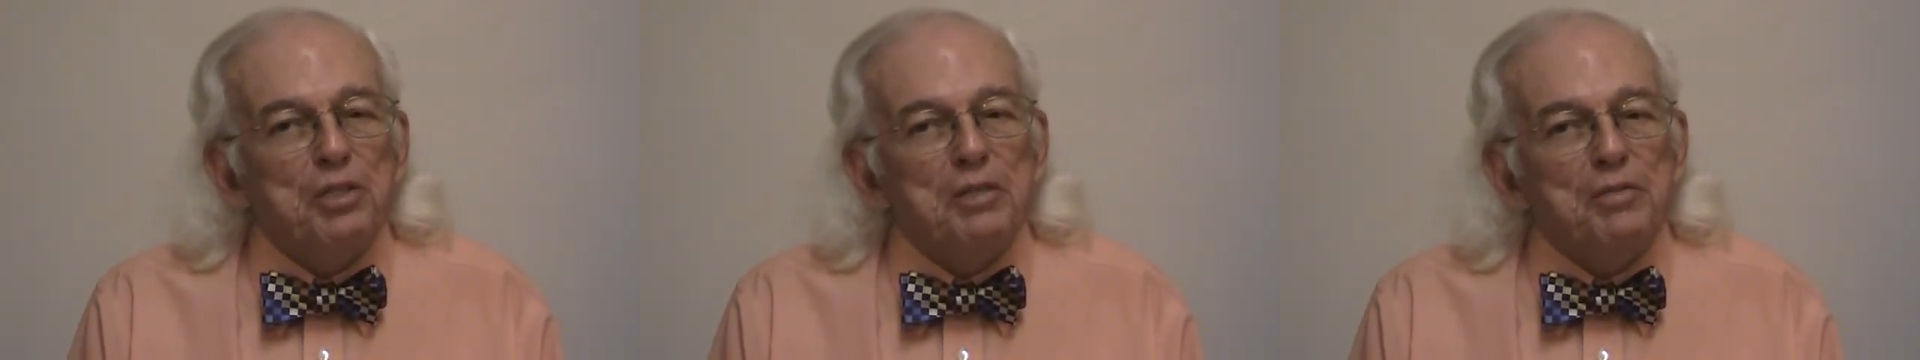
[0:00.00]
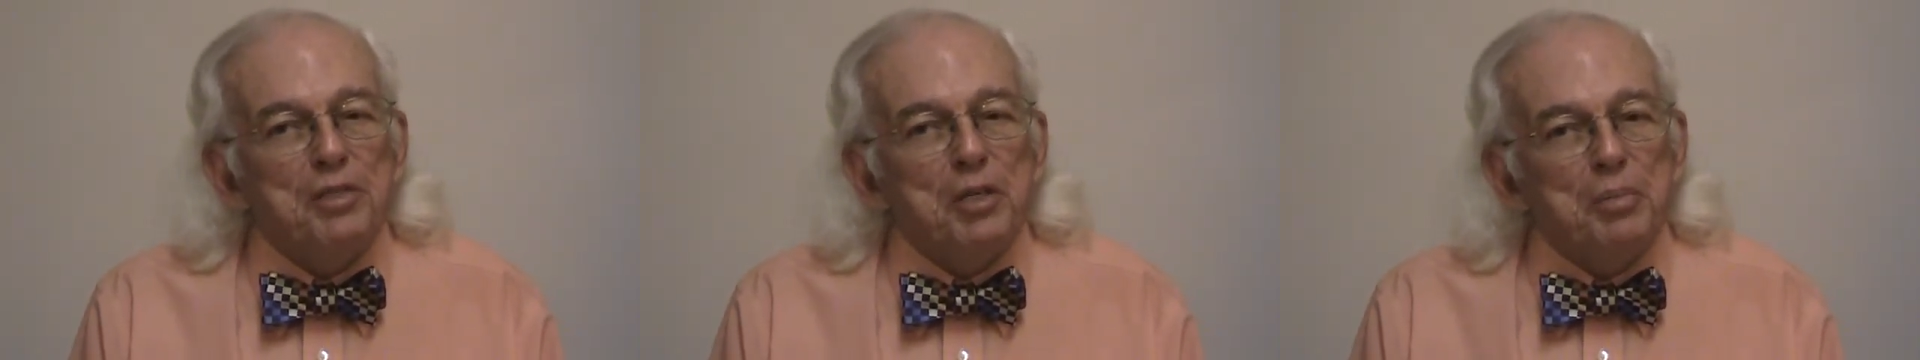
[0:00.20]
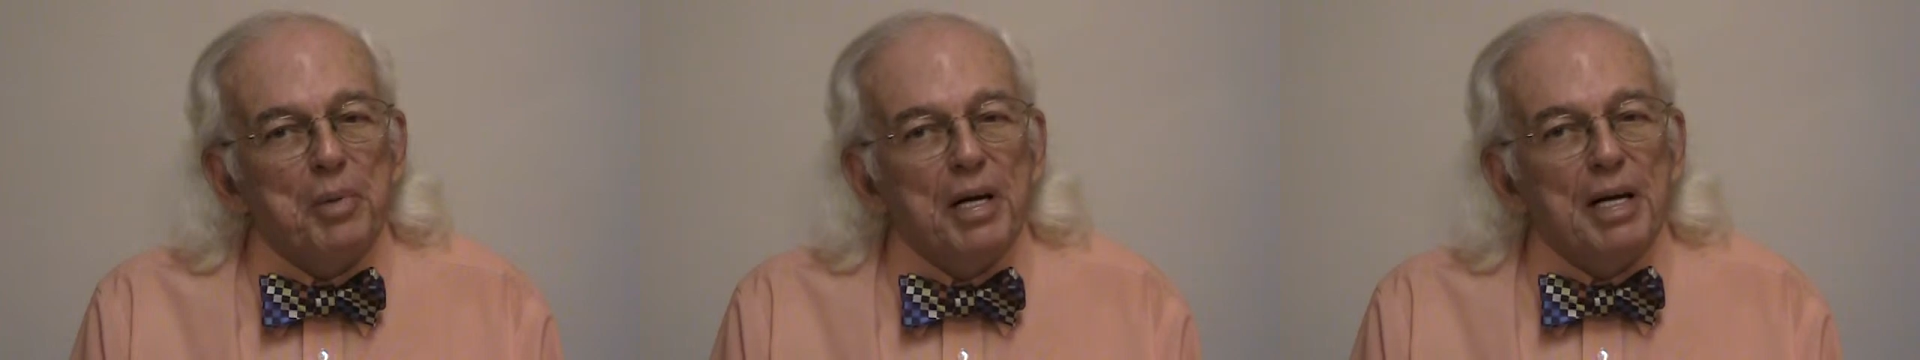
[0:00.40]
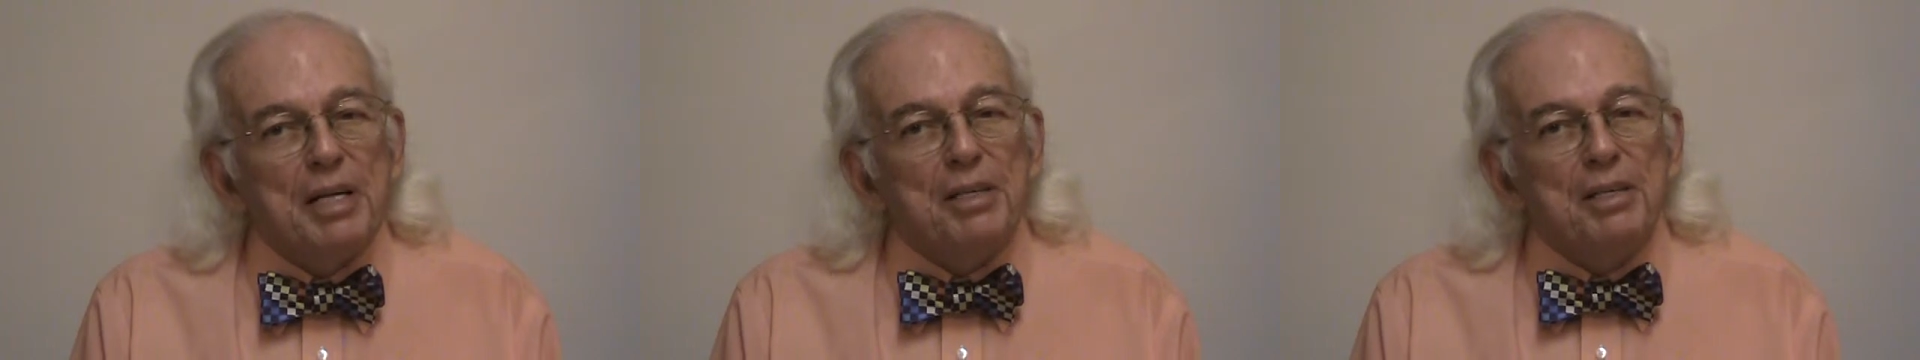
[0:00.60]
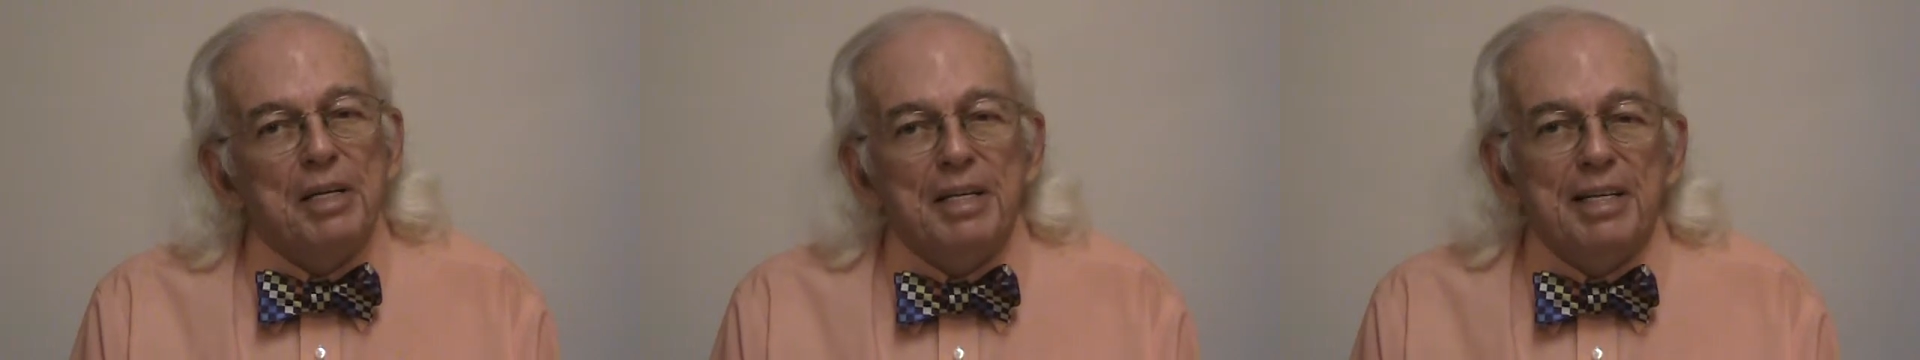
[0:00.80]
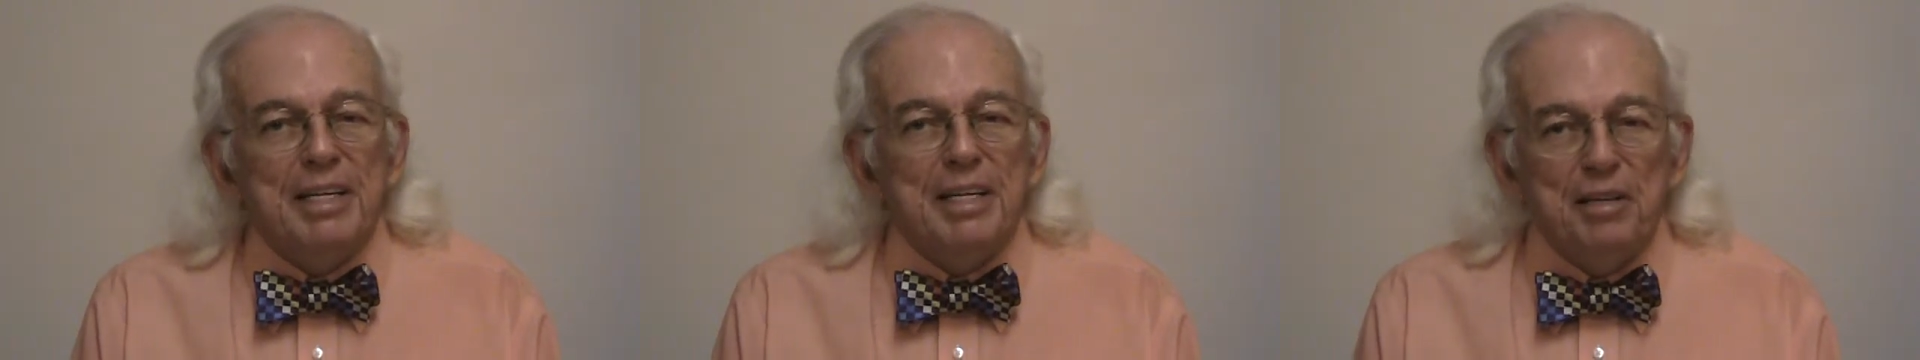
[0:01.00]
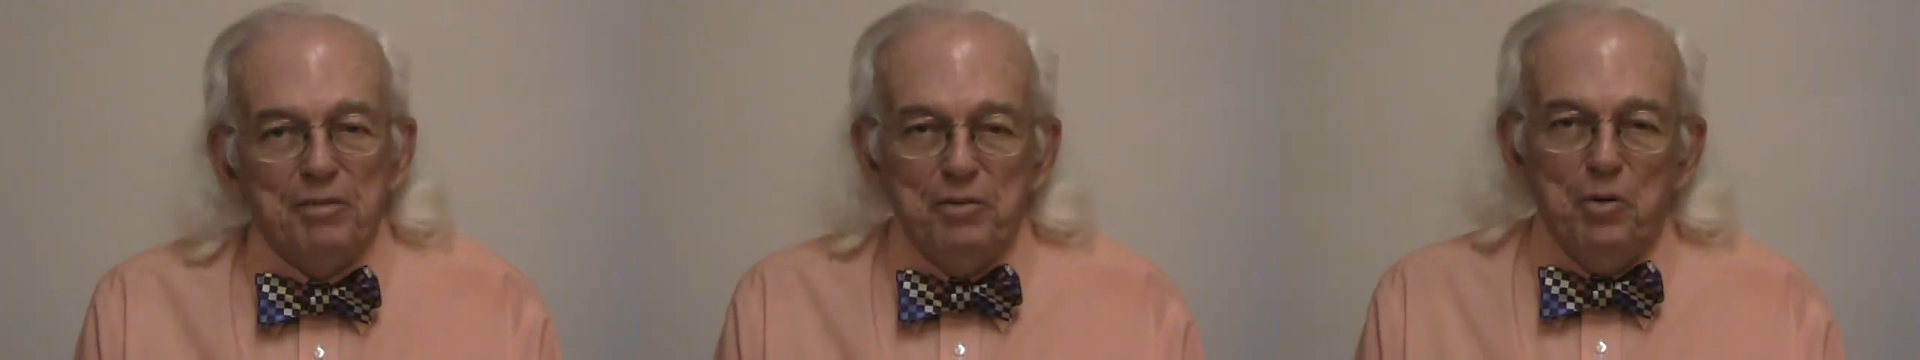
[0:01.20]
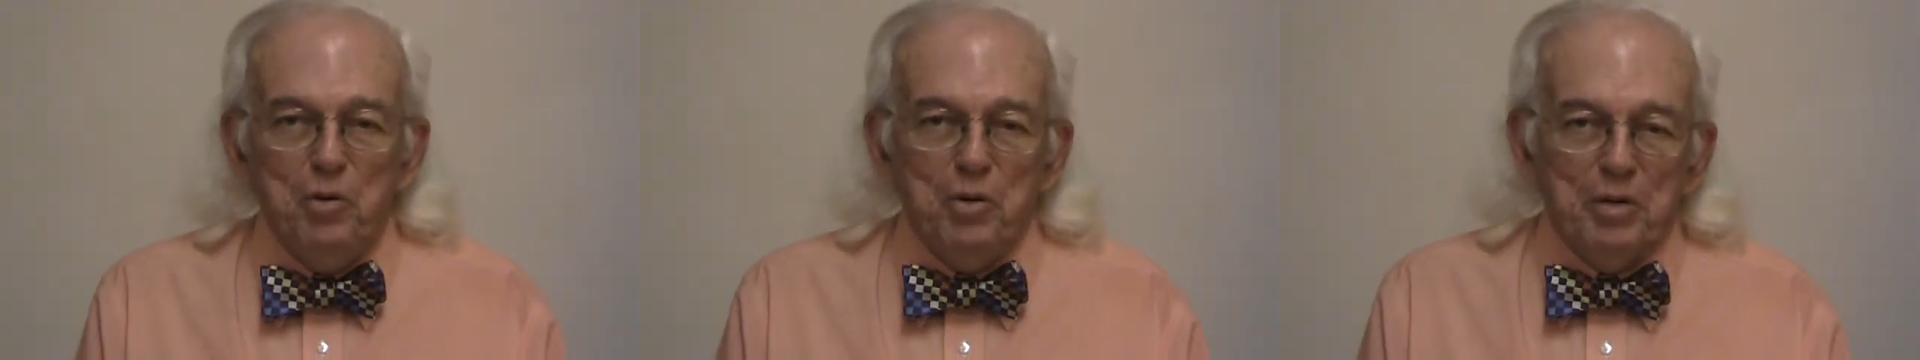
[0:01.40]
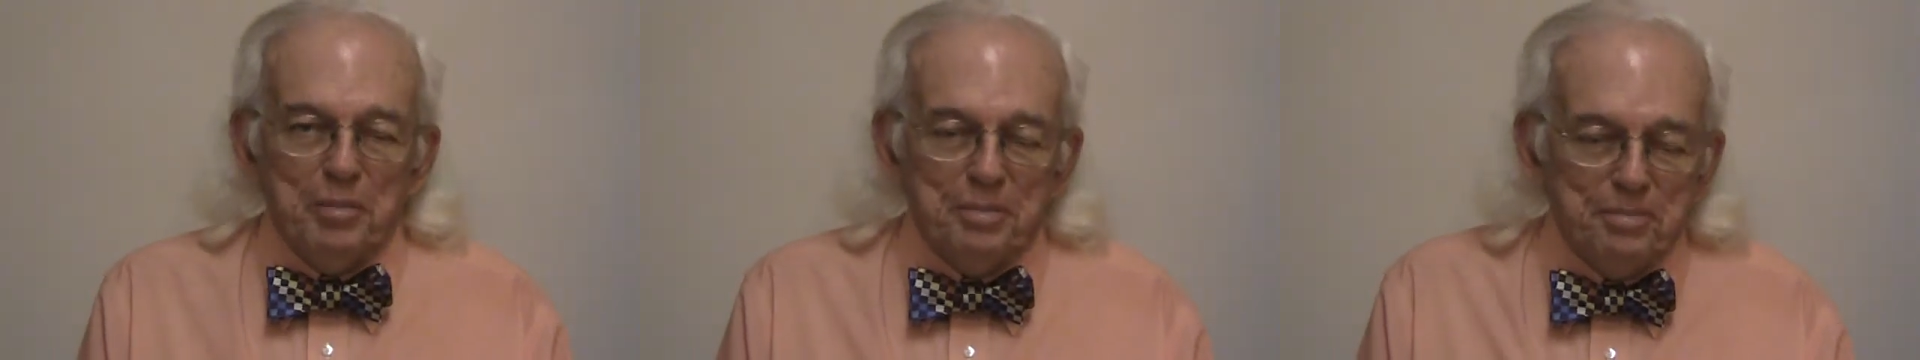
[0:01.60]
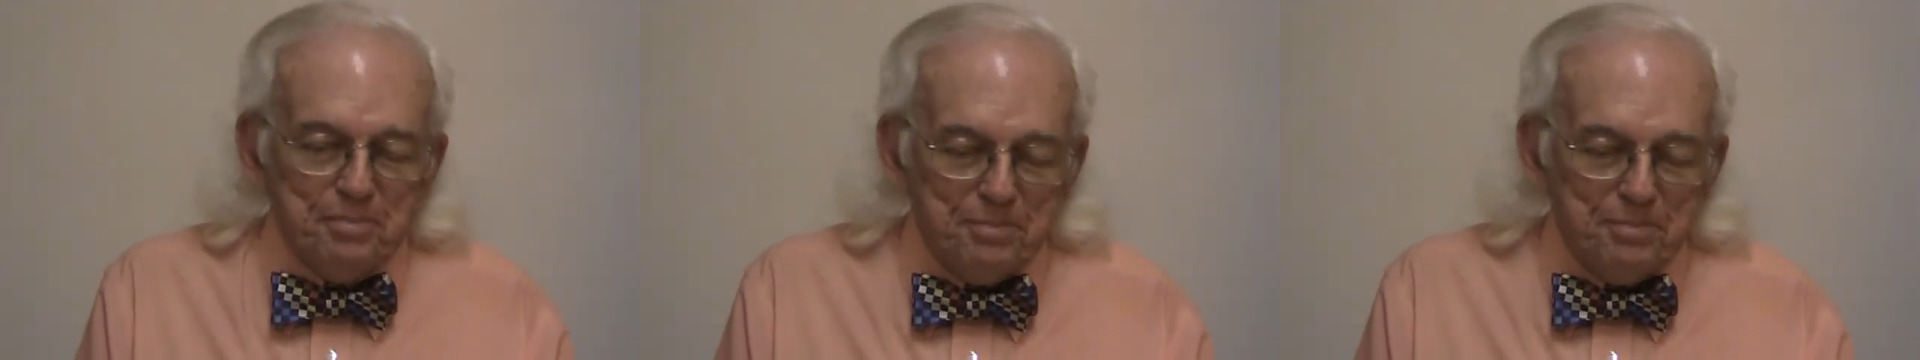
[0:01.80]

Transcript: of tobacco in any form.